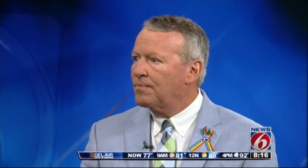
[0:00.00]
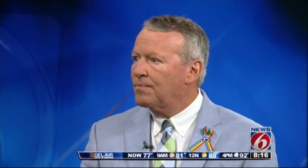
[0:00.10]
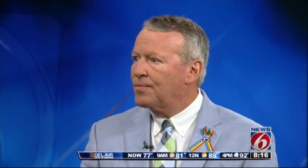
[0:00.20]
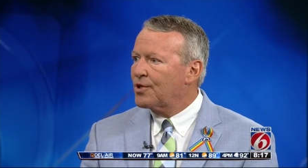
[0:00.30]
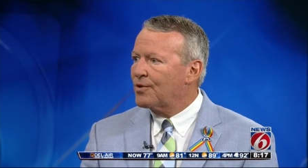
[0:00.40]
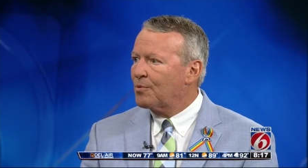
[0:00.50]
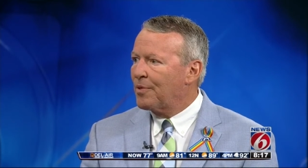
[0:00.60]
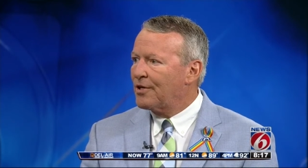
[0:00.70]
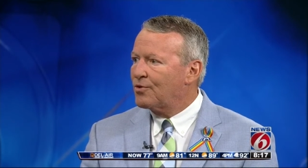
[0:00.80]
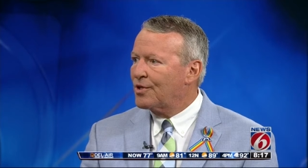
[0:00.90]
show their
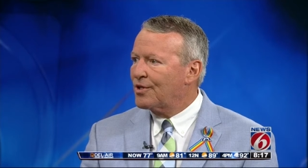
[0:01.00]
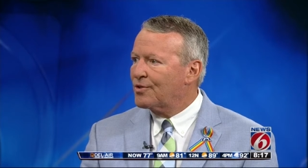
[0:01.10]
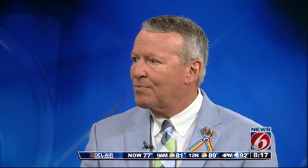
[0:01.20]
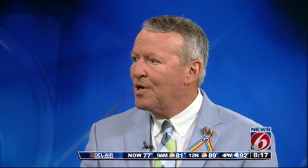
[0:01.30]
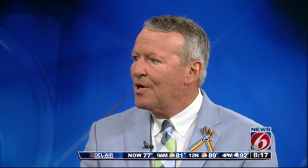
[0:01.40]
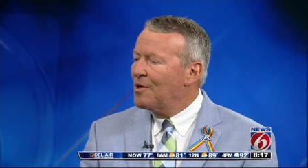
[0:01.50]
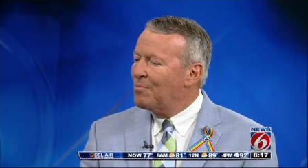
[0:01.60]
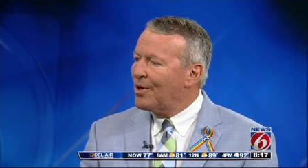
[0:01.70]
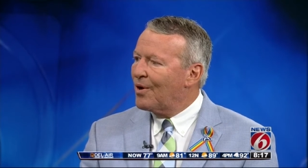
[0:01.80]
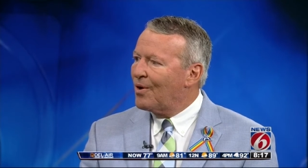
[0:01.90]
patriotism,
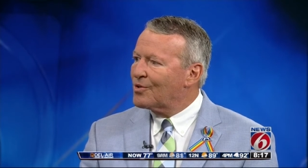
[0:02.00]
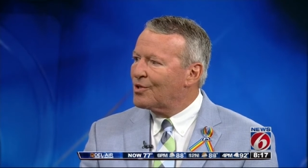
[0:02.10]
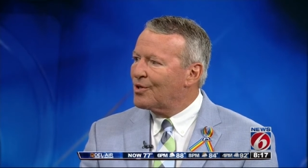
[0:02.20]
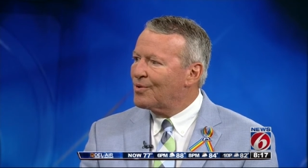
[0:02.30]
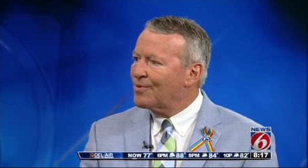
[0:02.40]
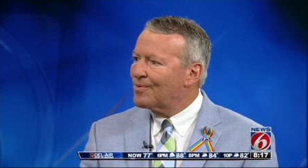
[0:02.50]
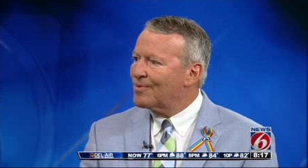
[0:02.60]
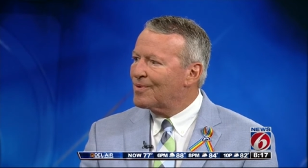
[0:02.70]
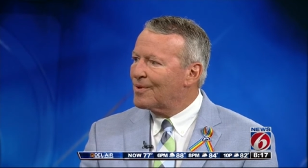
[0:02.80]
but also